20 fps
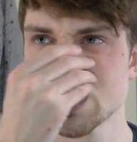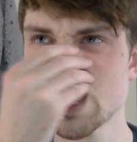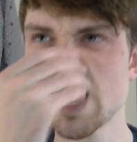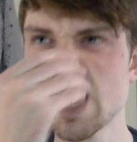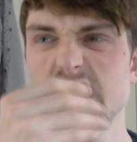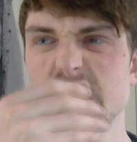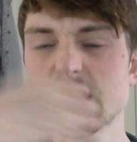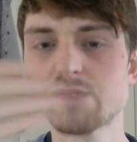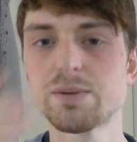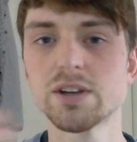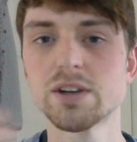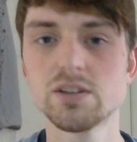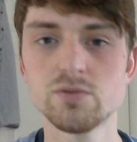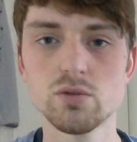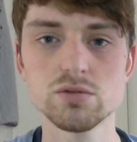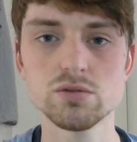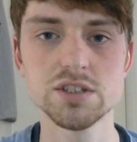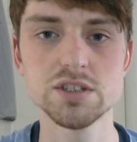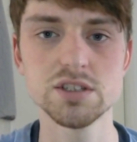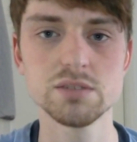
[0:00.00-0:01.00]
aspect of
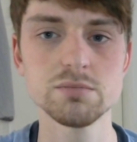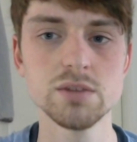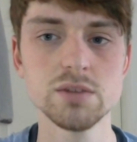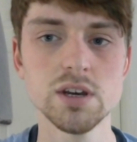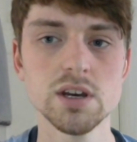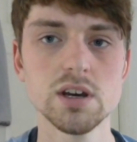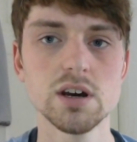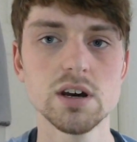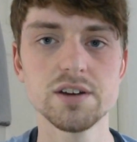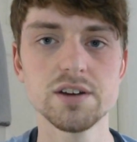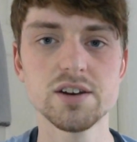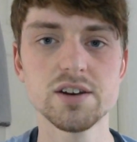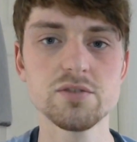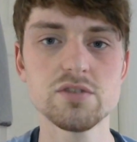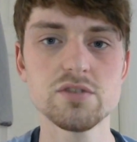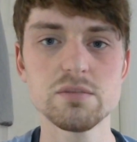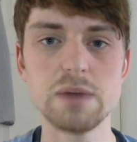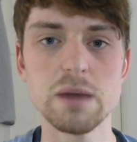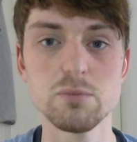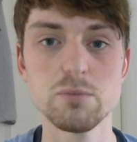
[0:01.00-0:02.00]
autism. I'd love
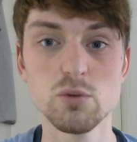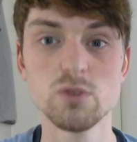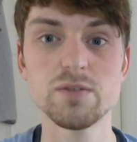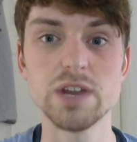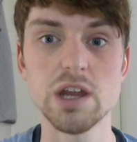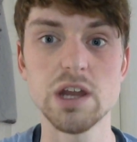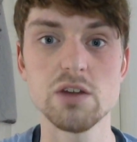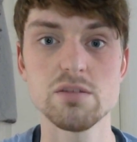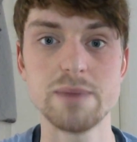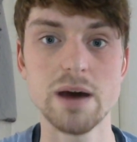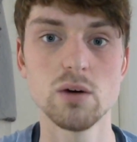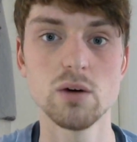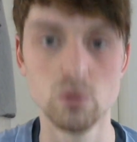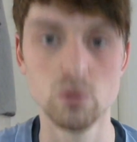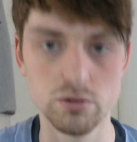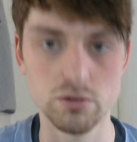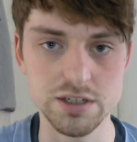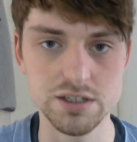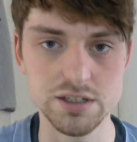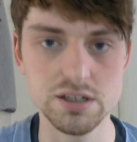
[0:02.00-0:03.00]
to make more videos about
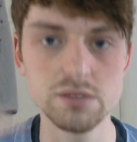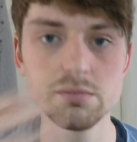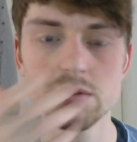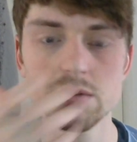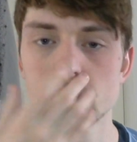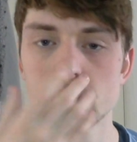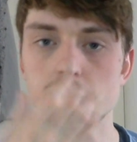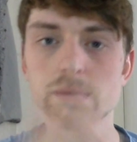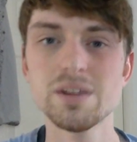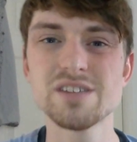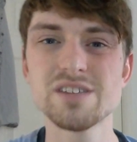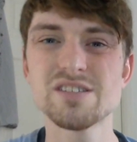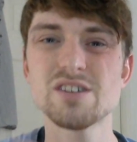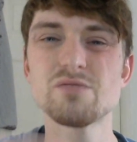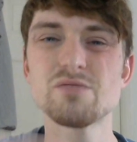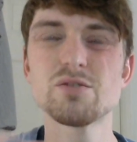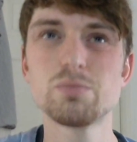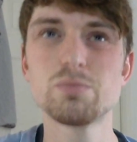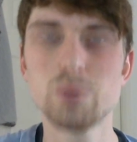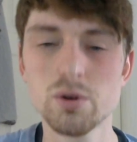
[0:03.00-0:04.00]
autism, but there's no
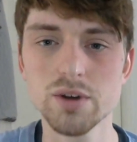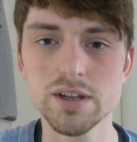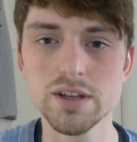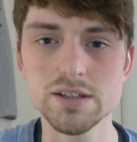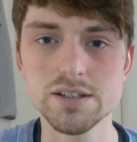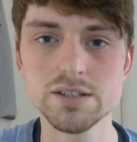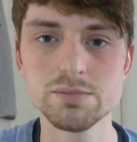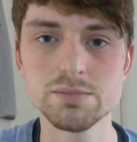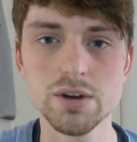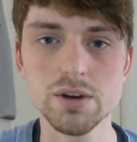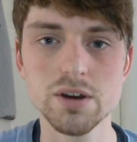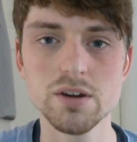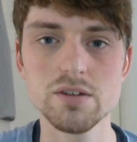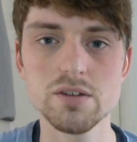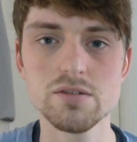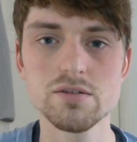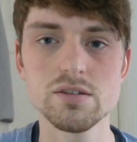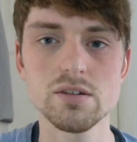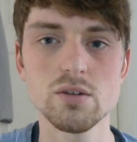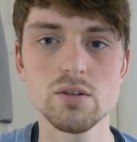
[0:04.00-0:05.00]
real point
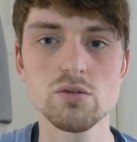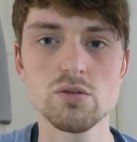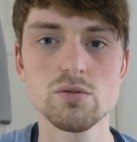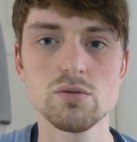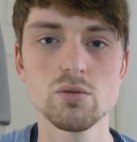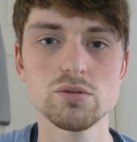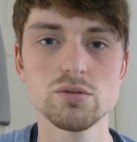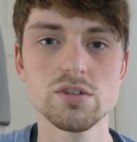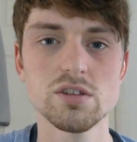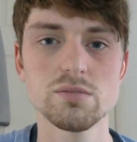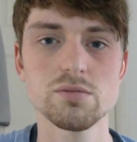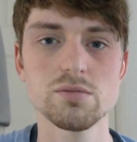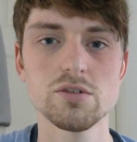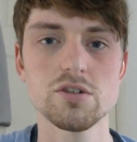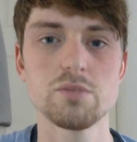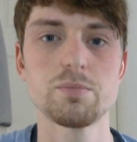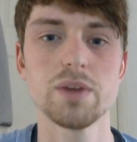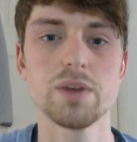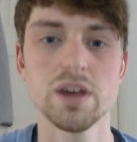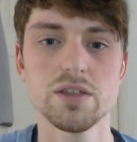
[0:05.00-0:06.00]
because autism is such
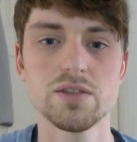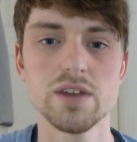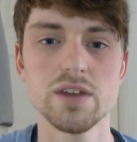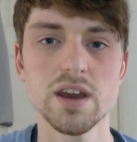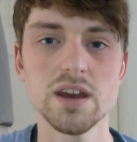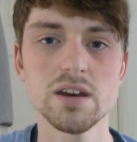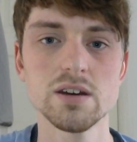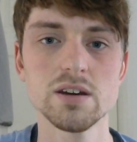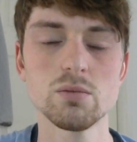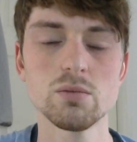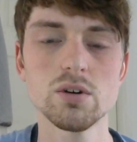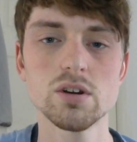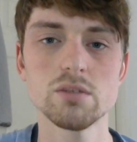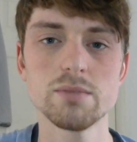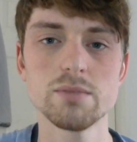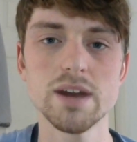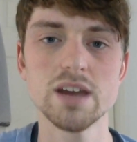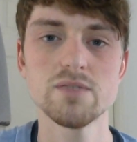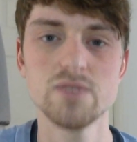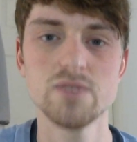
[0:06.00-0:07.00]
a big thing. Why not
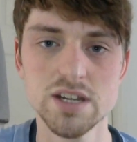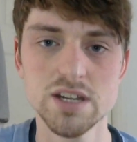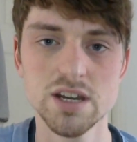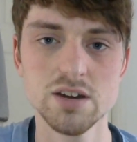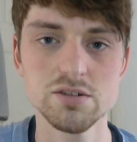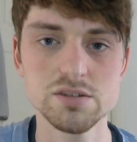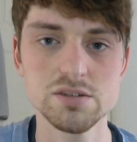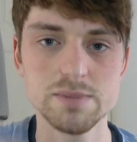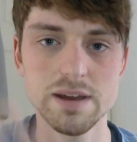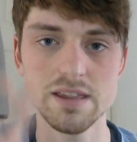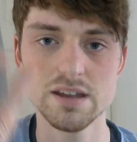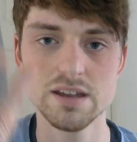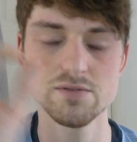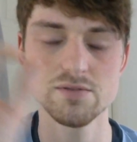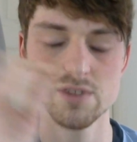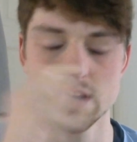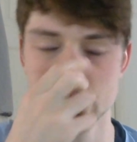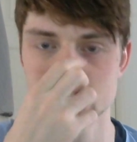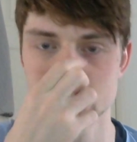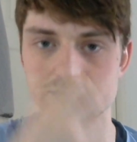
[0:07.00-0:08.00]
make videos about the
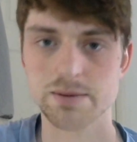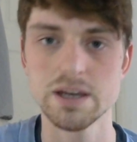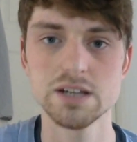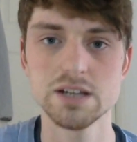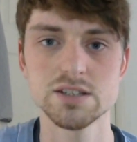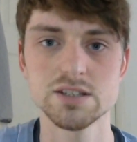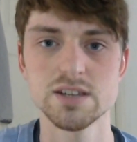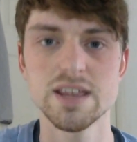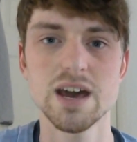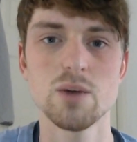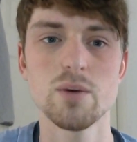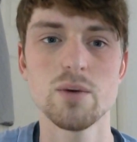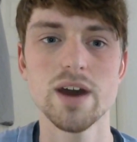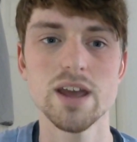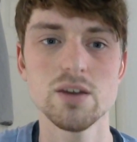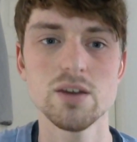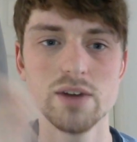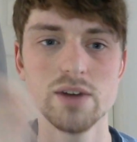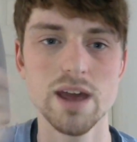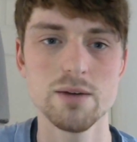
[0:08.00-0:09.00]
different aspects, and that way
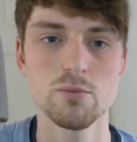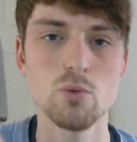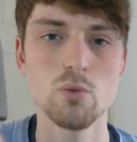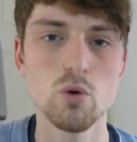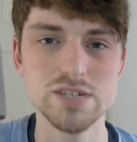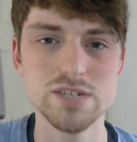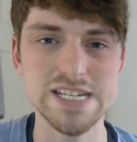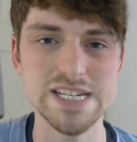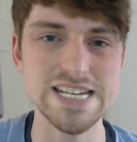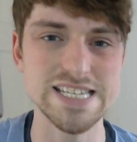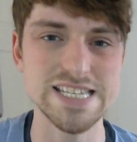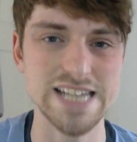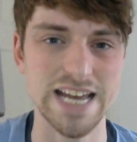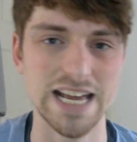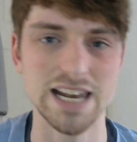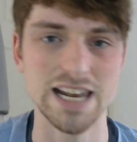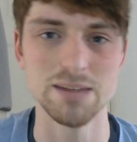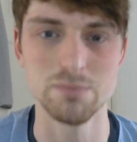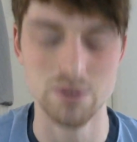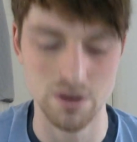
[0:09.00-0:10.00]
you'll get more
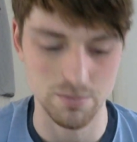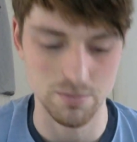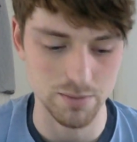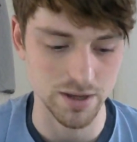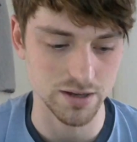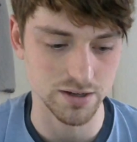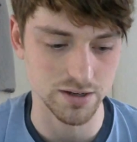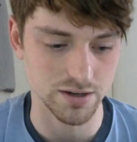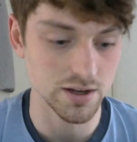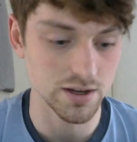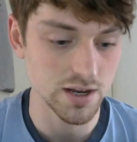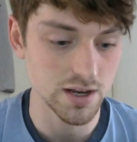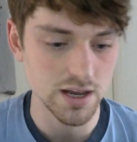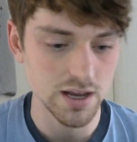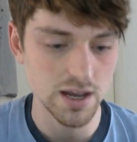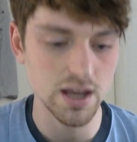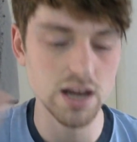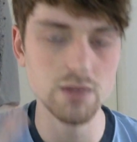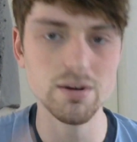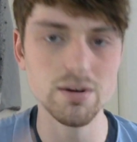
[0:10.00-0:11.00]
detail, in my opinion.
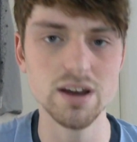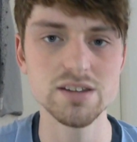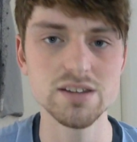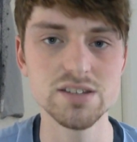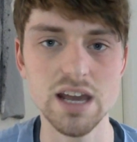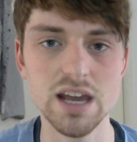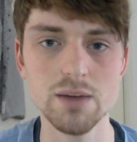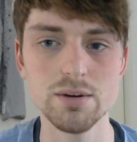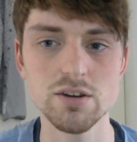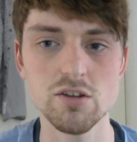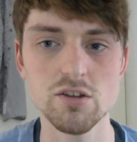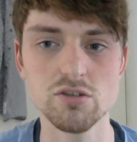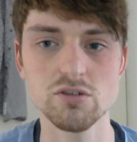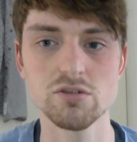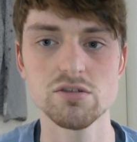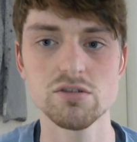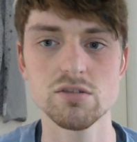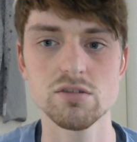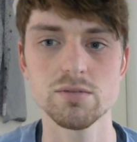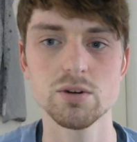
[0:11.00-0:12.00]
Anyway, today we're
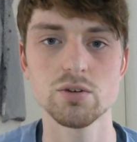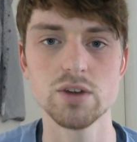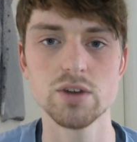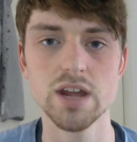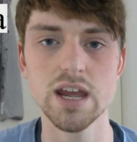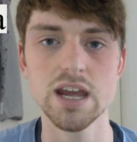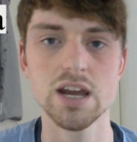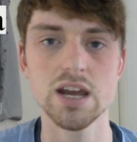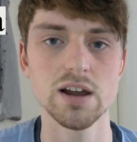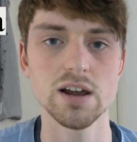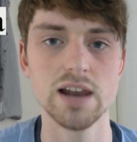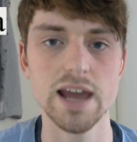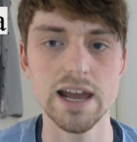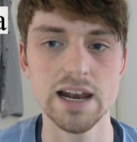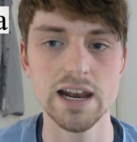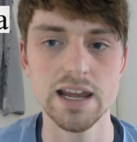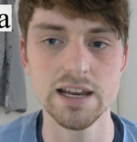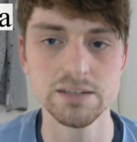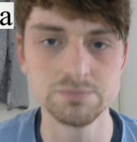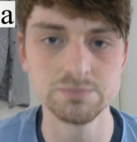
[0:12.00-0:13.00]
discussing something called
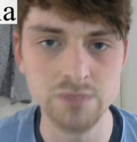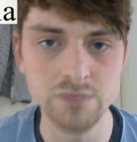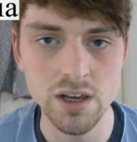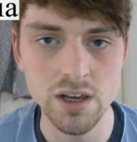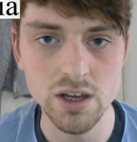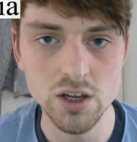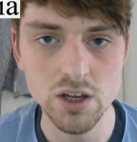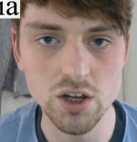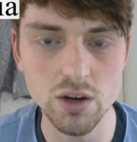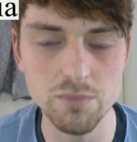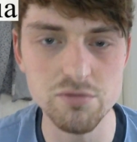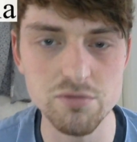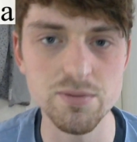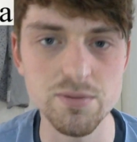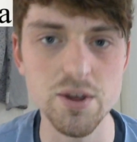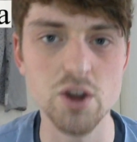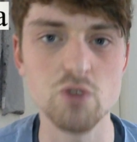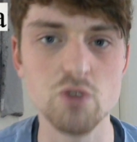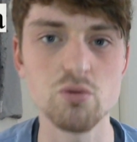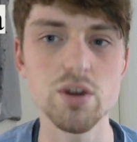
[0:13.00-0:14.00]
echolalia. Comes from
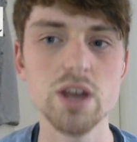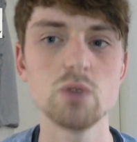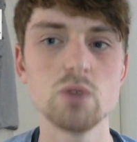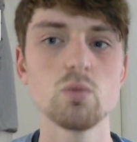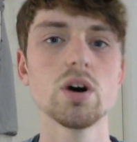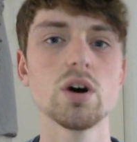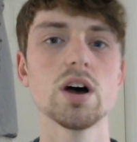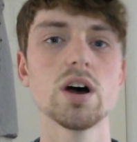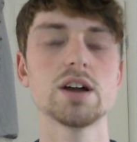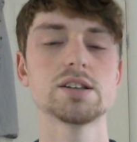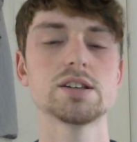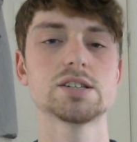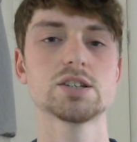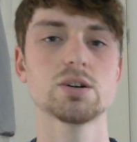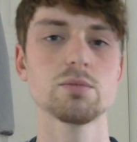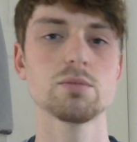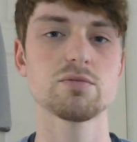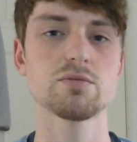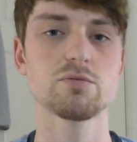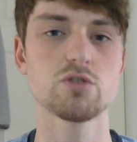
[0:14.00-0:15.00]

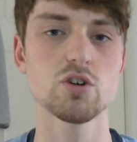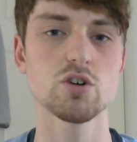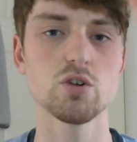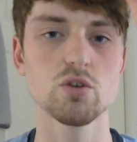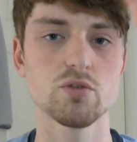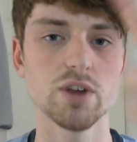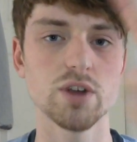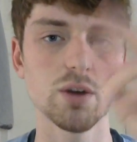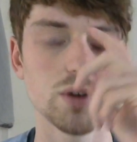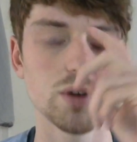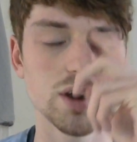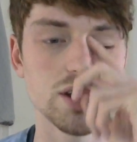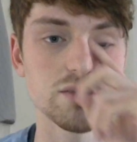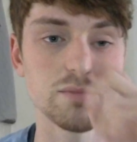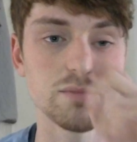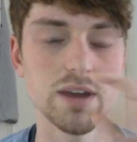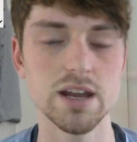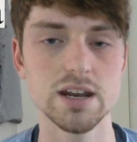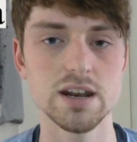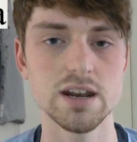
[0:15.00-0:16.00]
two Greek words
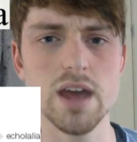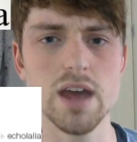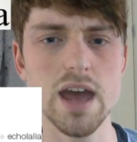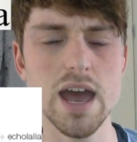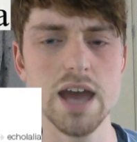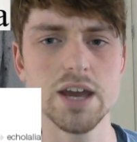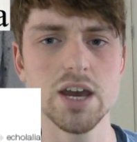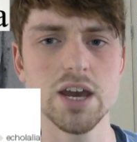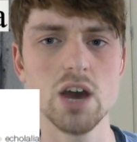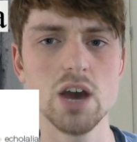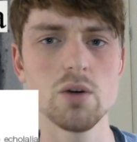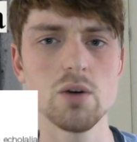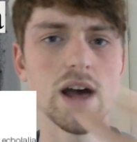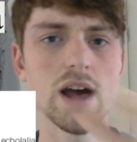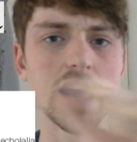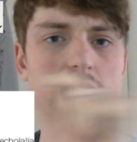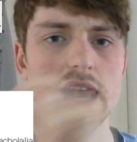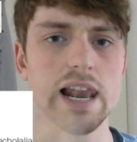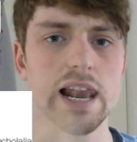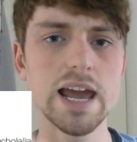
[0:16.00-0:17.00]
meaning
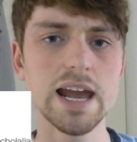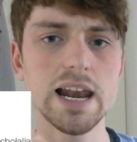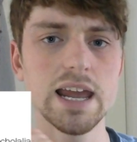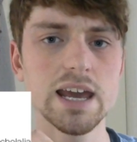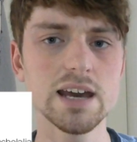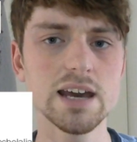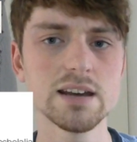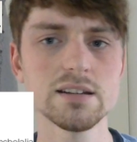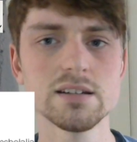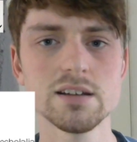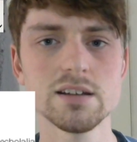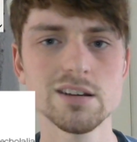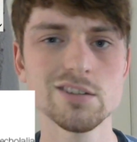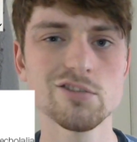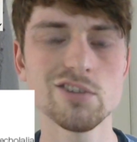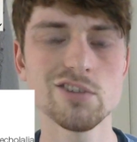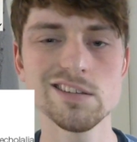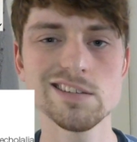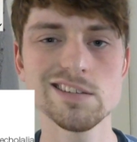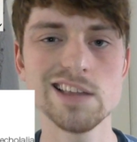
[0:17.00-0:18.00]
echolalia,
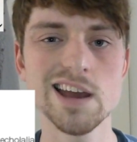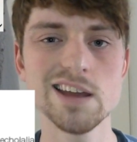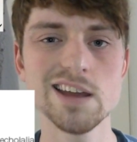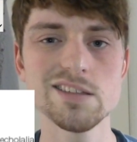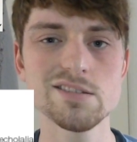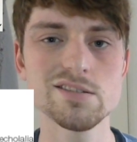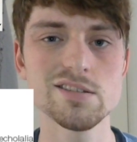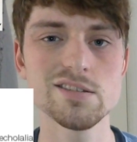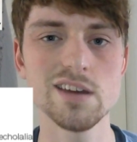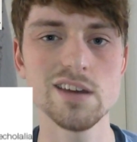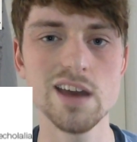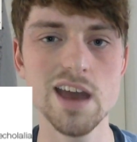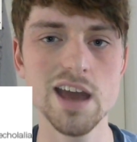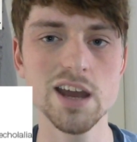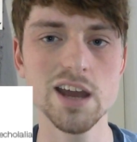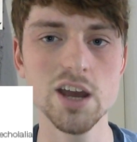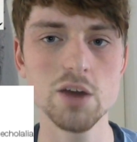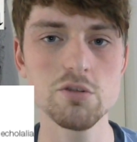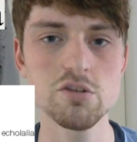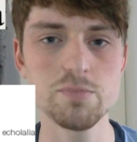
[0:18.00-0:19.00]
translates
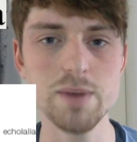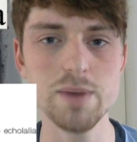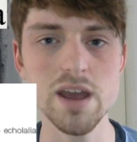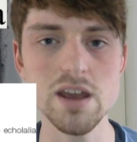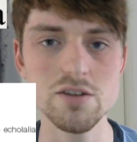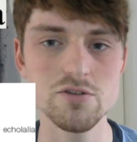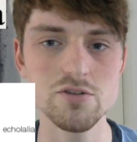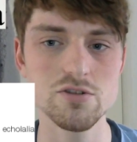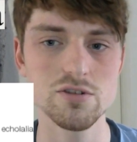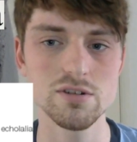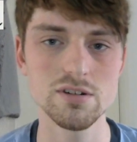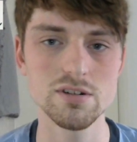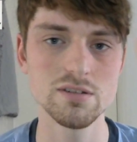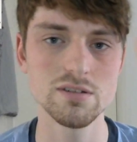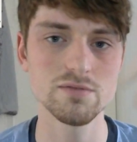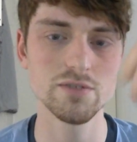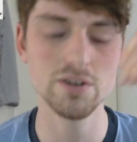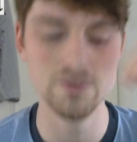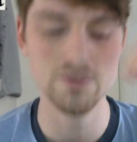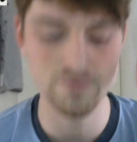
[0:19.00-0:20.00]
echo speech.
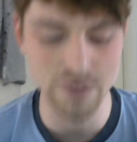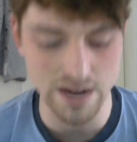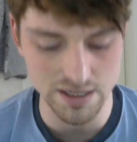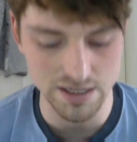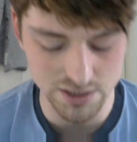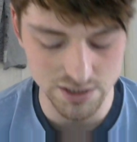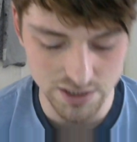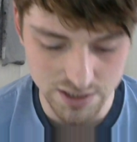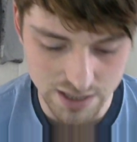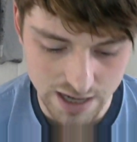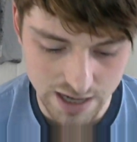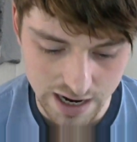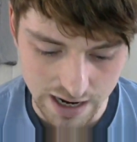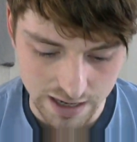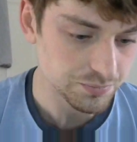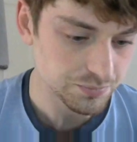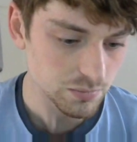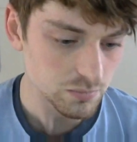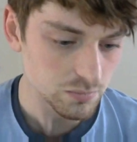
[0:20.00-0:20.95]
Fun fact of the day.